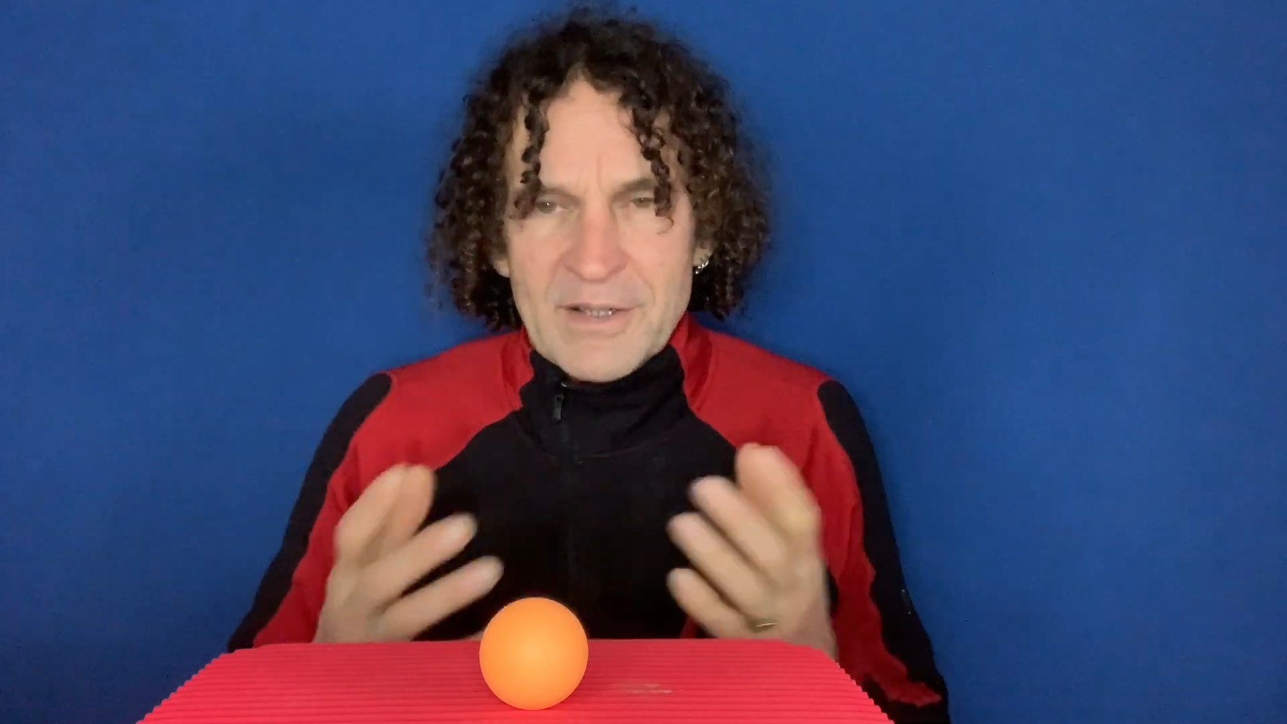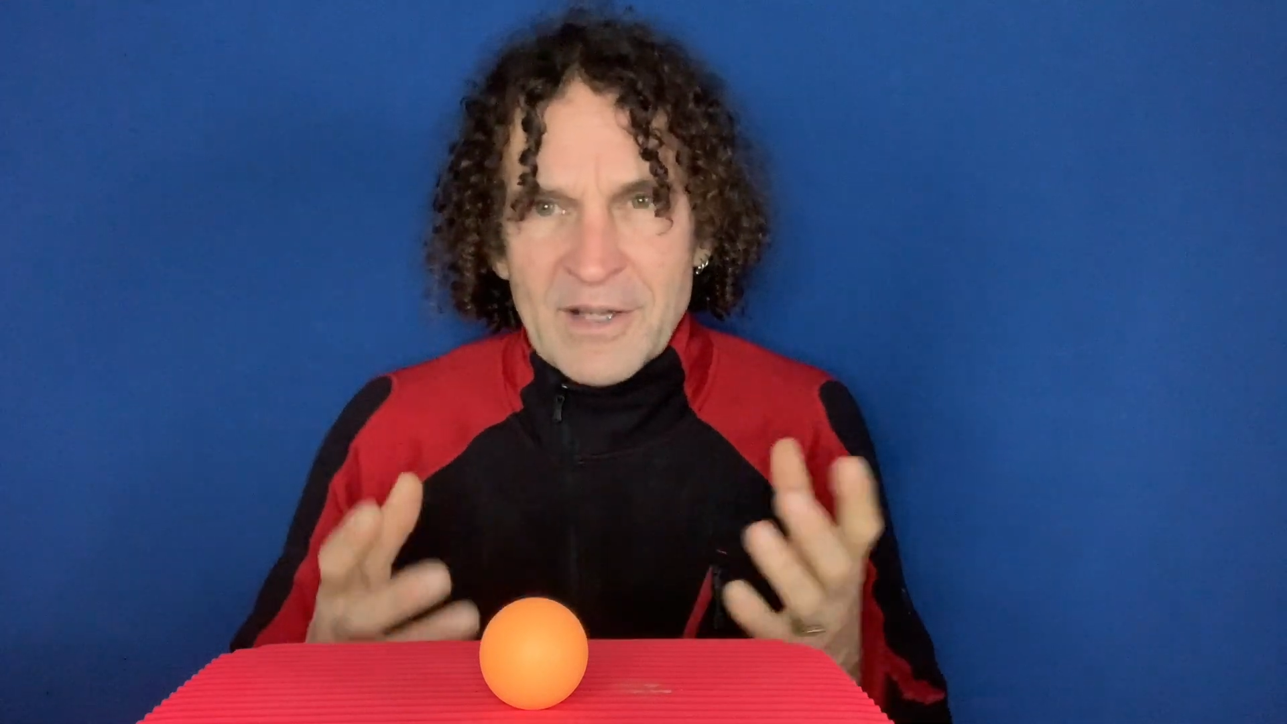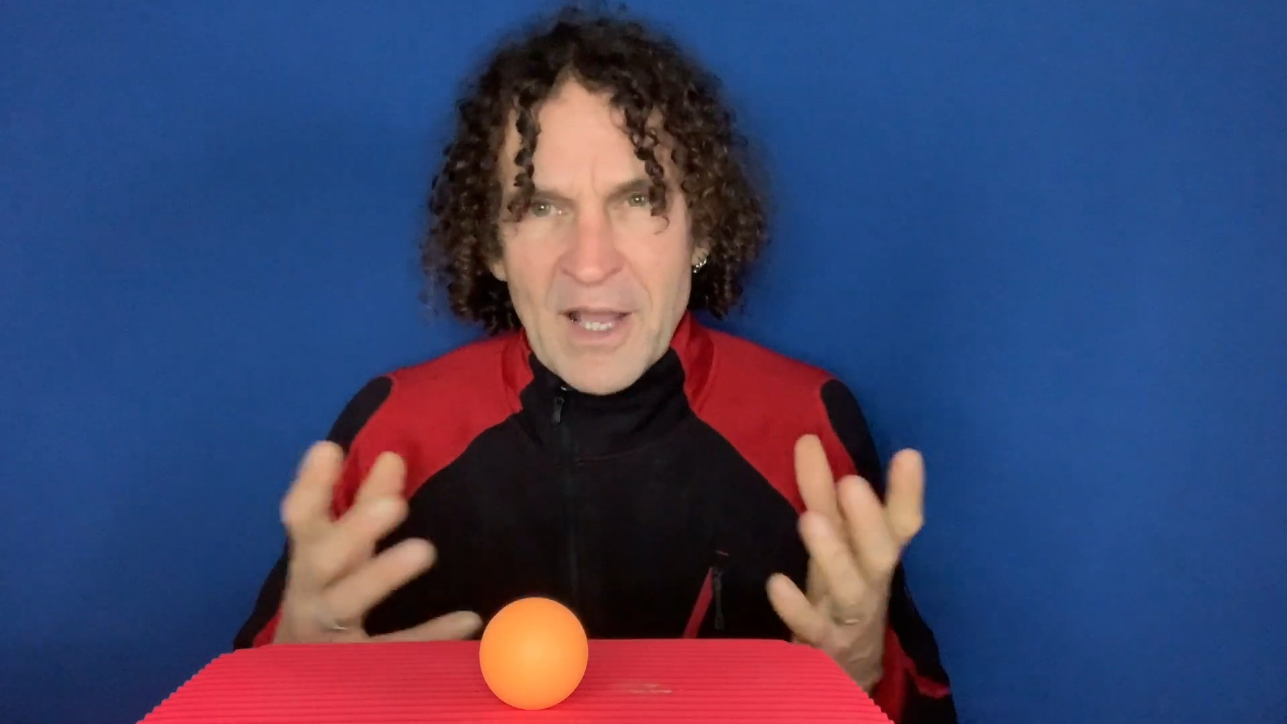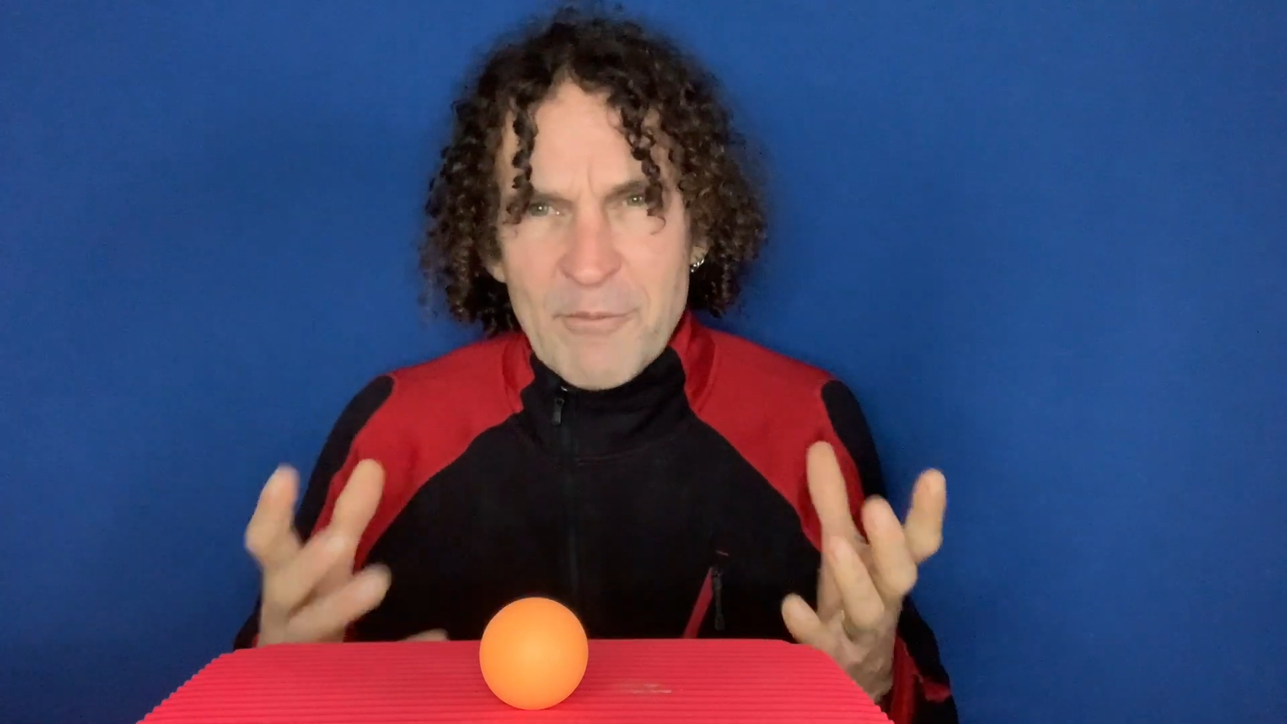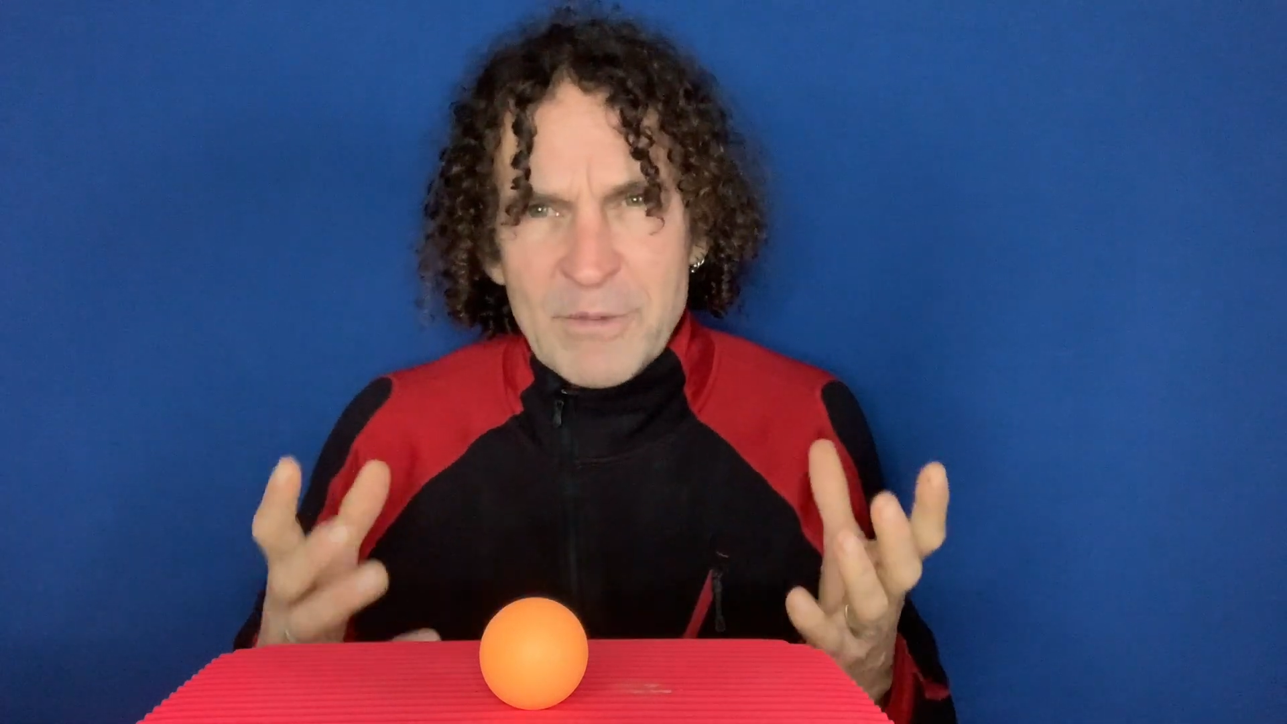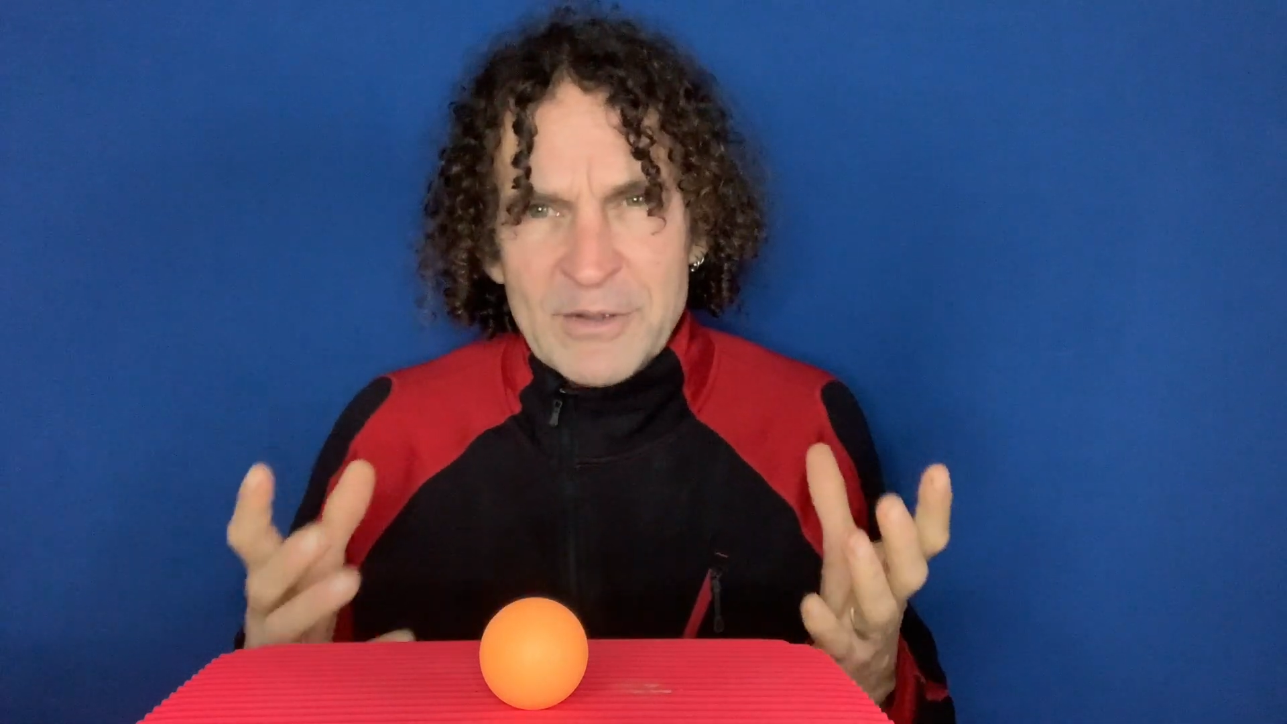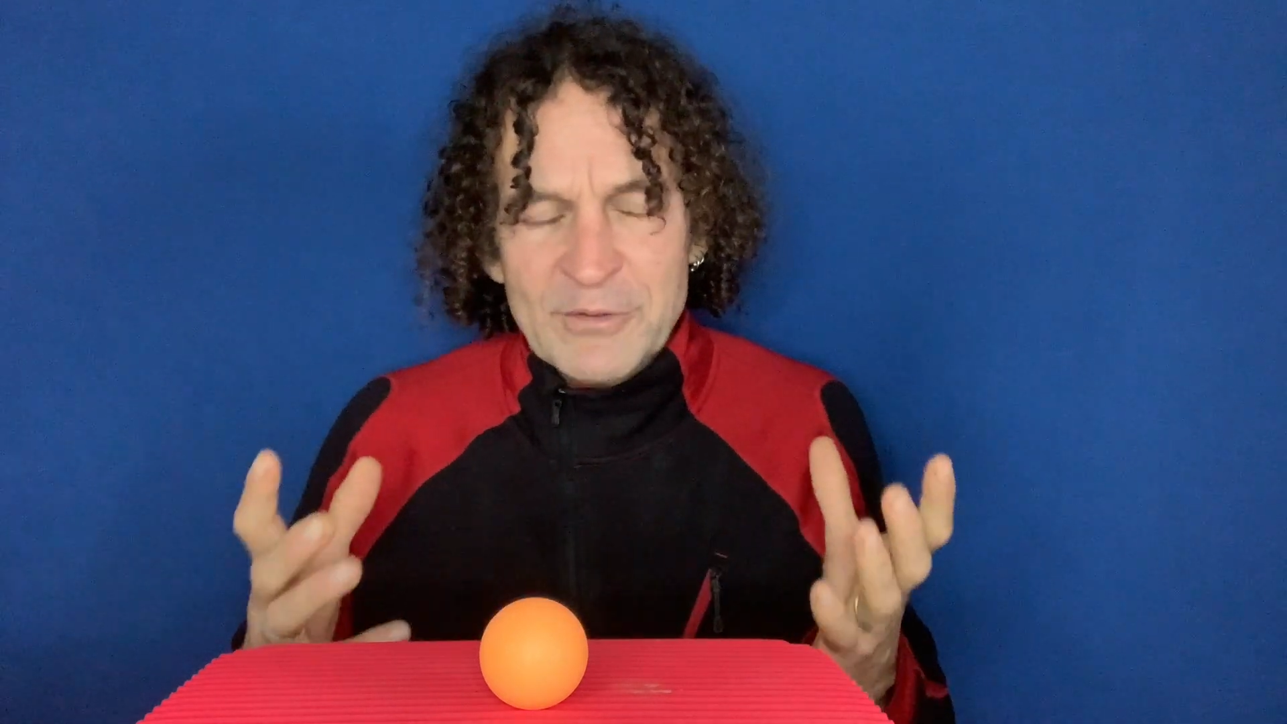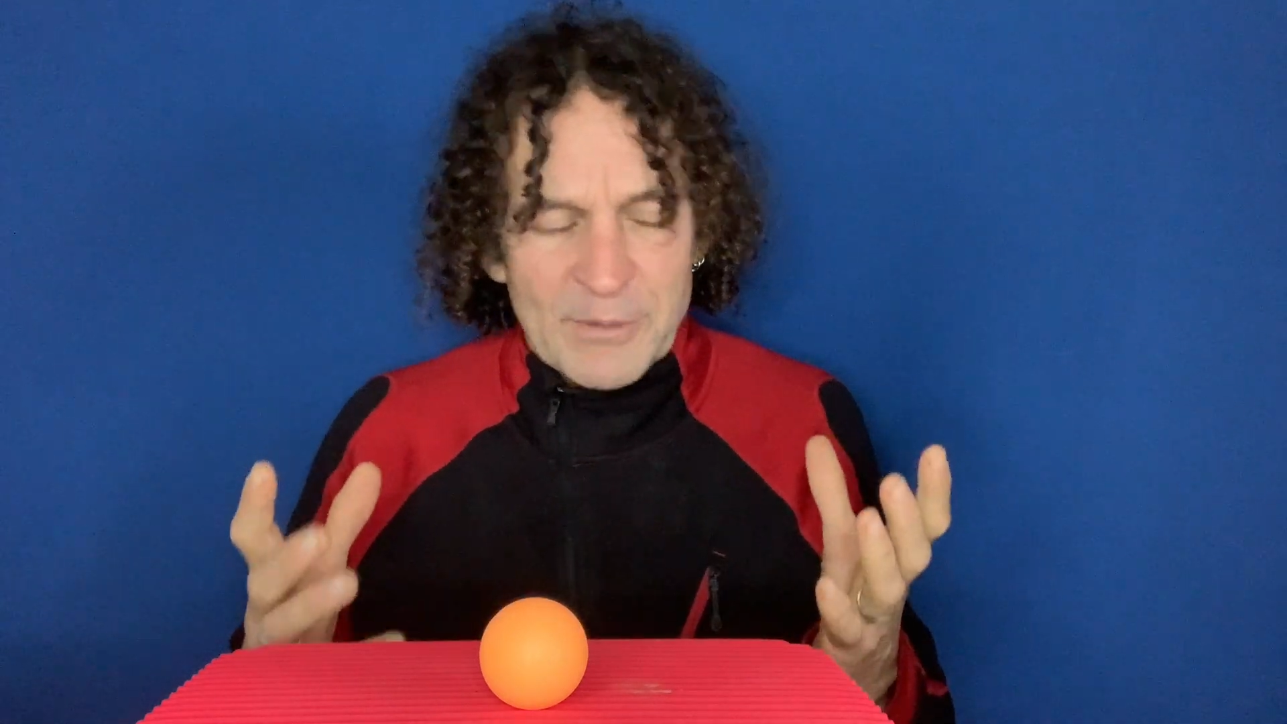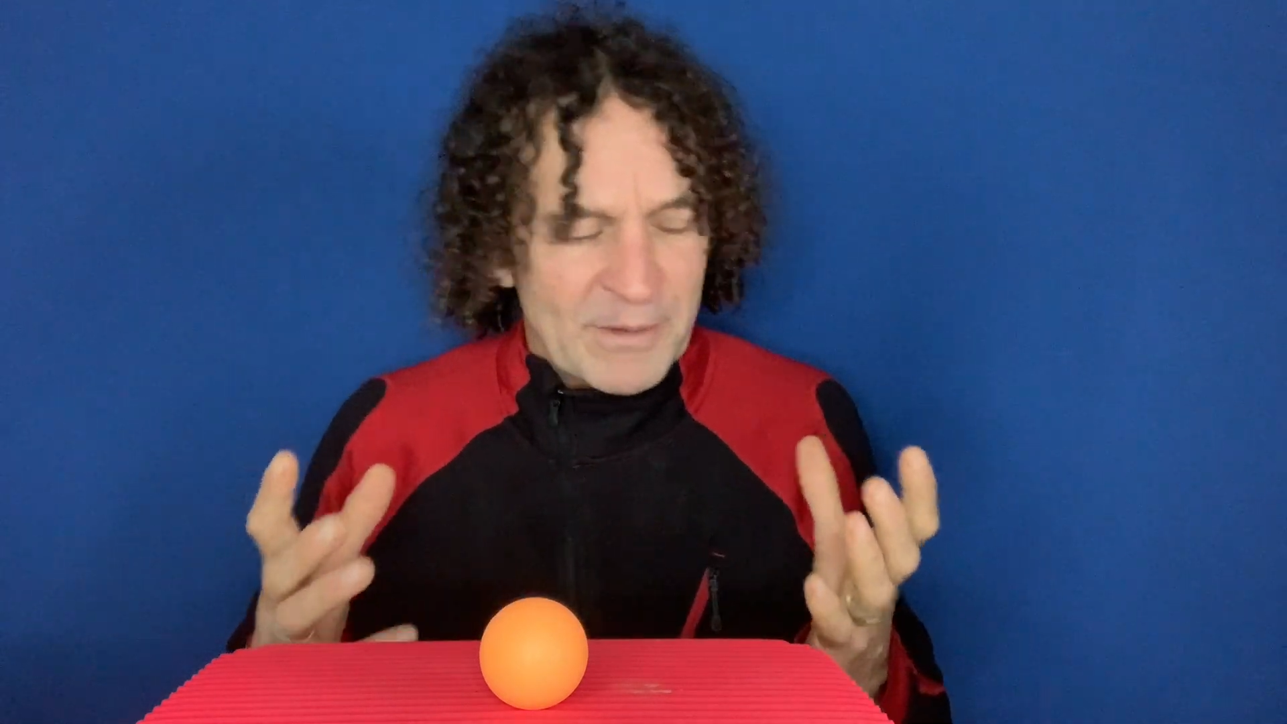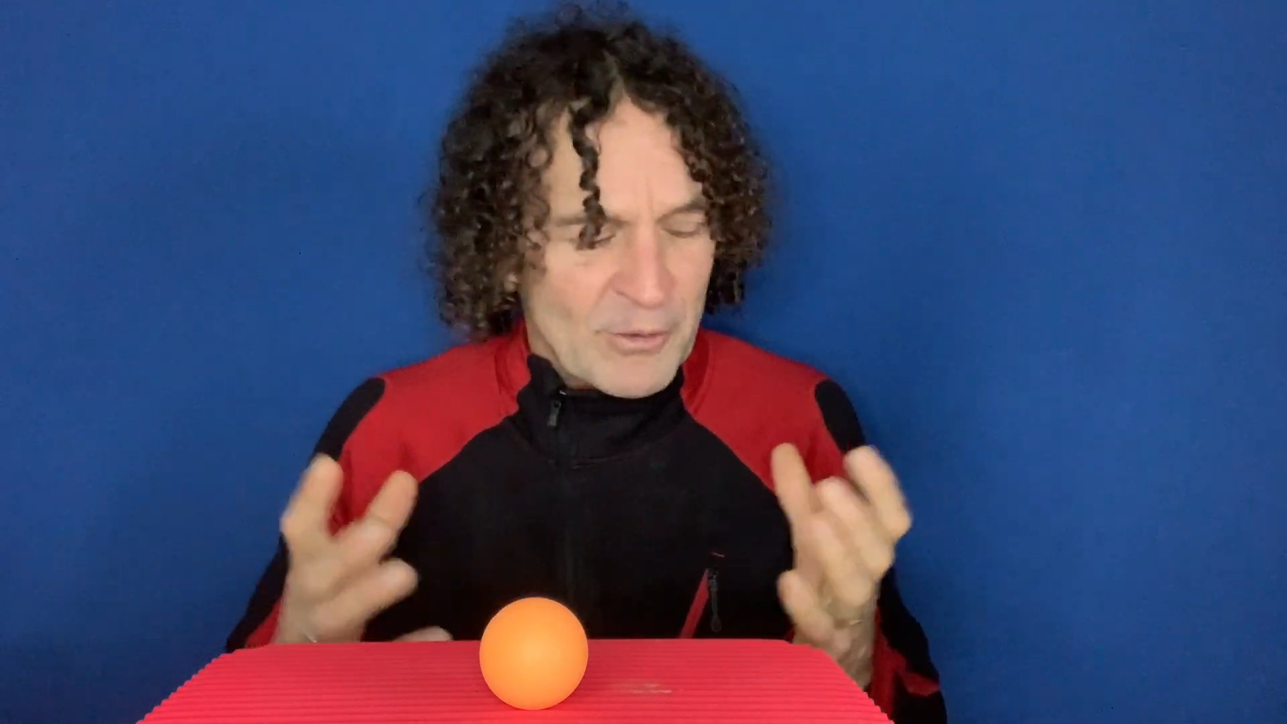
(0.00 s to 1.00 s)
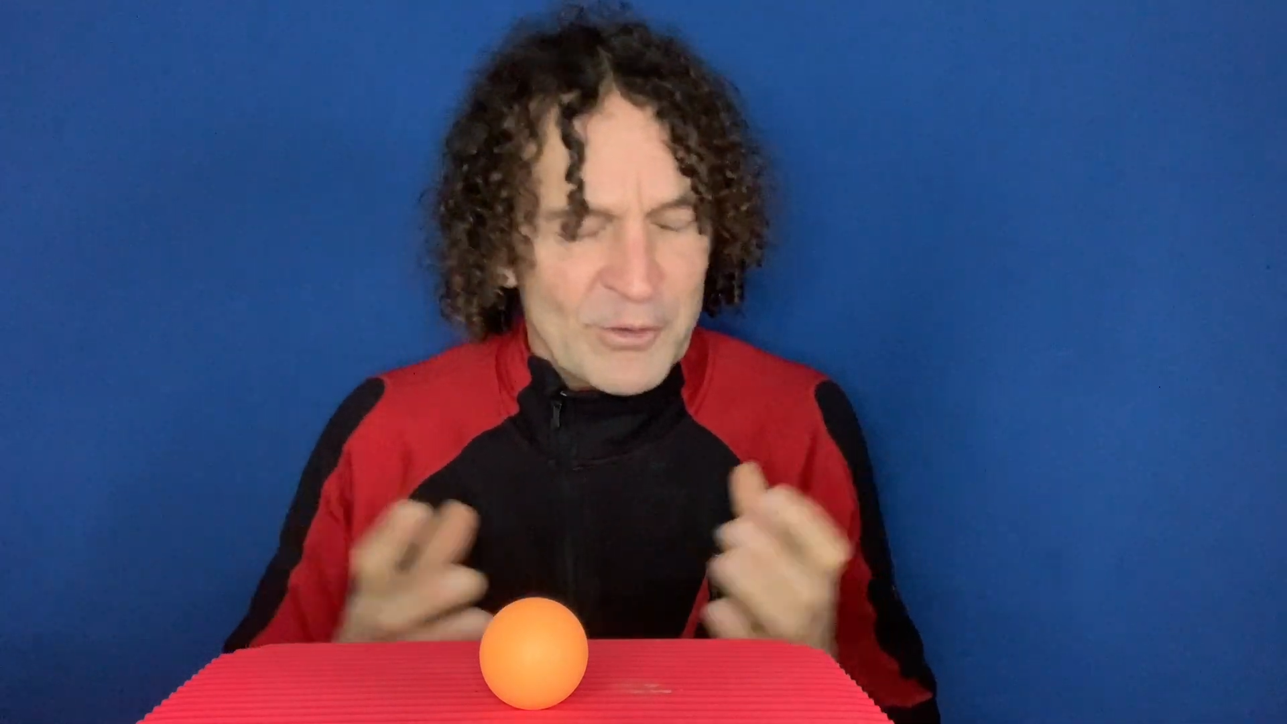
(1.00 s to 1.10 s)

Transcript: Can we use something called a